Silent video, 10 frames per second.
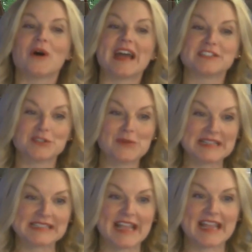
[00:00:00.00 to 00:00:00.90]
Well, I do
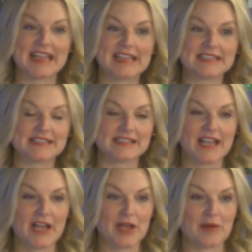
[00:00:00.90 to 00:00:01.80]
want to say
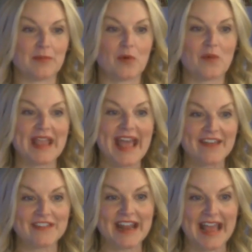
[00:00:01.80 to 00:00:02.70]
it's um, we
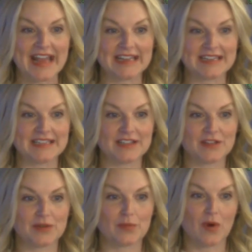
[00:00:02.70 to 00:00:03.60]
haven't added
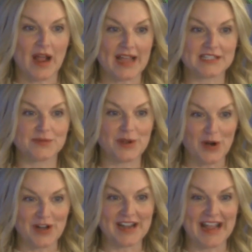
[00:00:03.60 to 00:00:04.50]
the brides. We
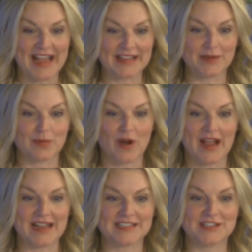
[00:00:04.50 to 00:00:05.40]
are going to add the
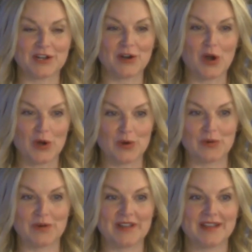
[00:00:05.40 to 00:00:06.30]
brides their
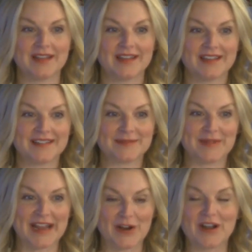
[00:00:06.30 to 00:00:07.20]
own
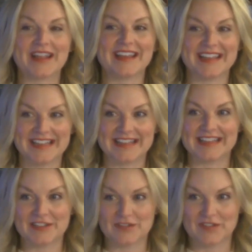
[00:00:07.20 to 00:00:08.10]
area
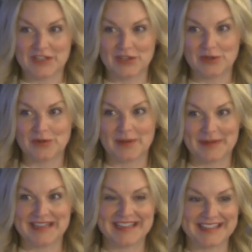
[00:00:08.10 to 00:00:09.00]
in the venue, I
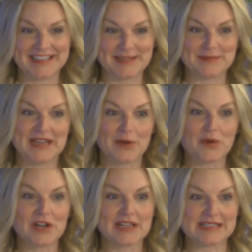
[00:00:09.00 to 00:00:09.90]
mean, in the
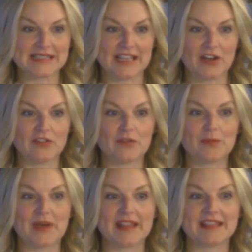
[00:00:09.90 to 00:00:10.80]
network itself,
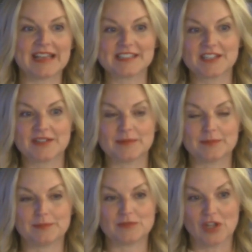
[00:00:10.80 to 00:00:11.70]
but that's going to
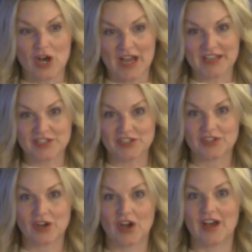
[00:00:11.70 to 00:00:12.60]

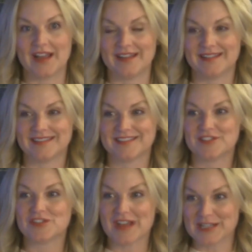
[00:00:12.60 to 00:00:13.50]
launch on
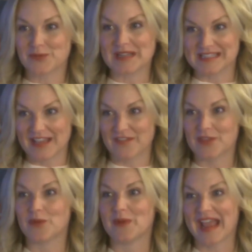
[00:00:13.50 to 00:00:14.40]
July
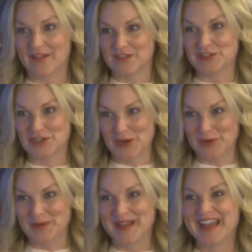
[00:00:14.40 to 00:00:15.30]
27th when we have the
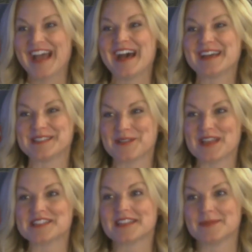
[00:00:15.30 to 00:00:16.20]
show. Oh. Uh, so
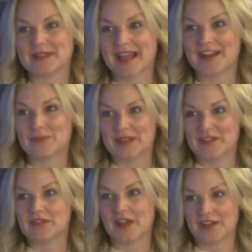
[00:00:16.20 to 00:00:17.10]
that's going to kind of be
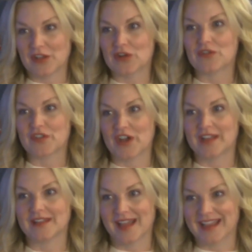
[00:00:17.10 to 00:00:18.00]
a, another
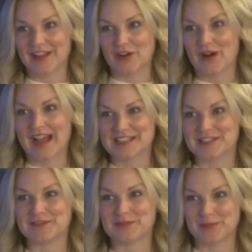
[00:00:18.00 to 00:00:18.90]
fun, like
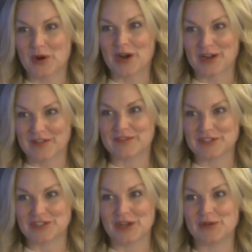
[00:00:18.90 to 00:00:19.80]
interactive part mm-hmm. of the
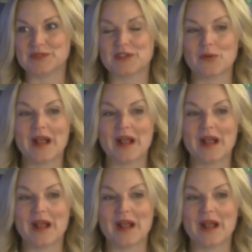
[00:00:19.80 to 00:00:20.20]
show. So